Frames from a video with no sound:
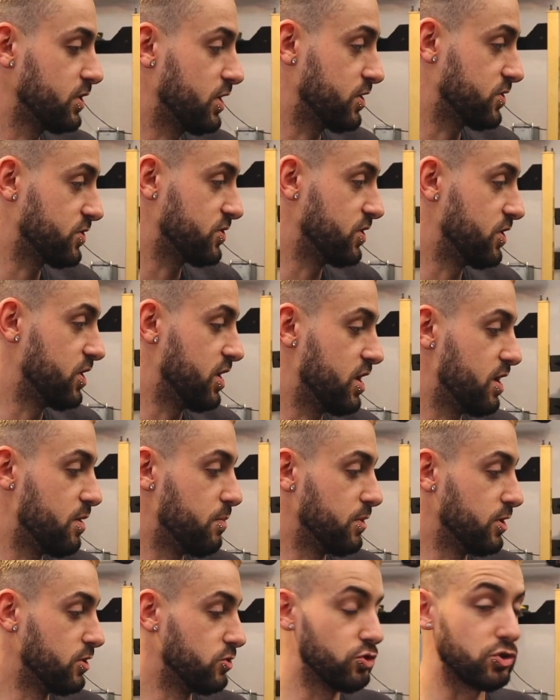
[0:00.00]
Yesterday,
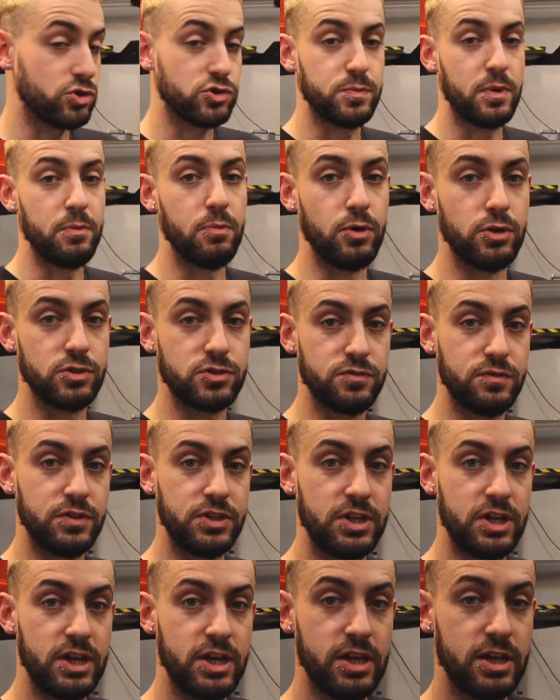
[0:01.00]
me and Josh spent most of the
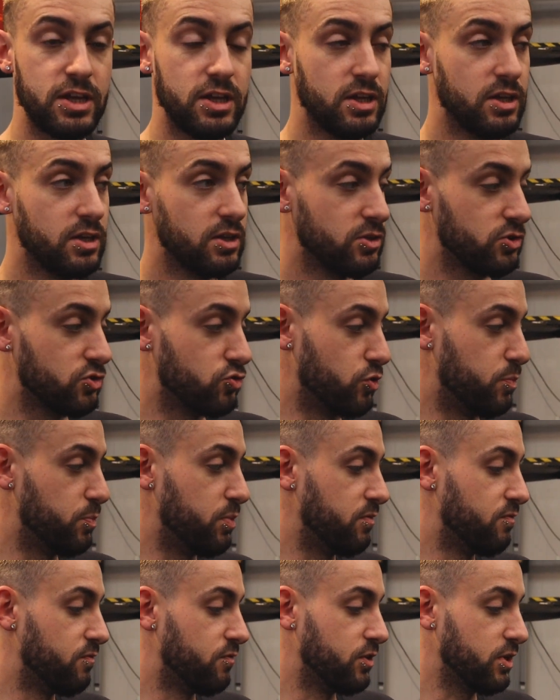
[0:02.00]
day
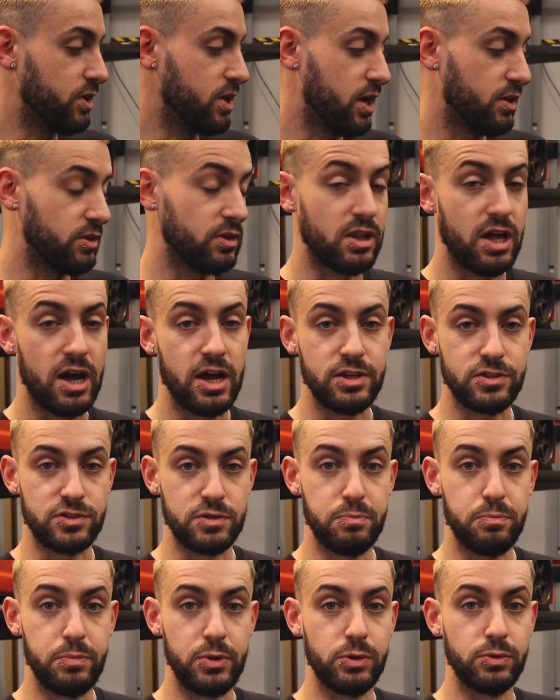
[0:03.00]
stripping the headlights
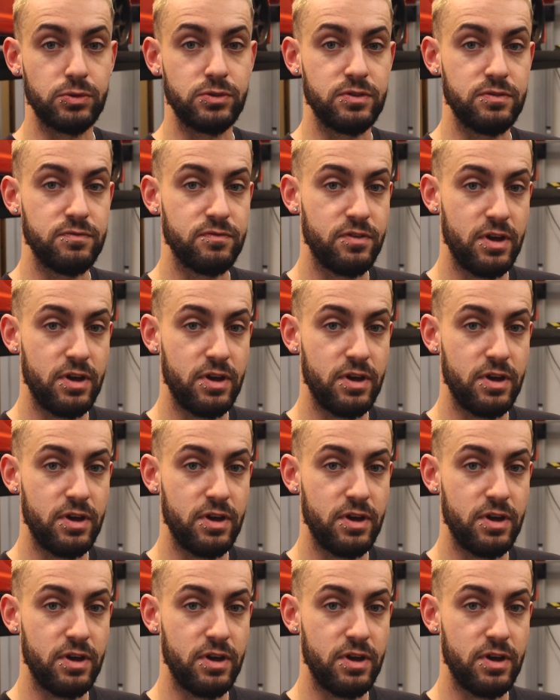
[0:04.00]
and building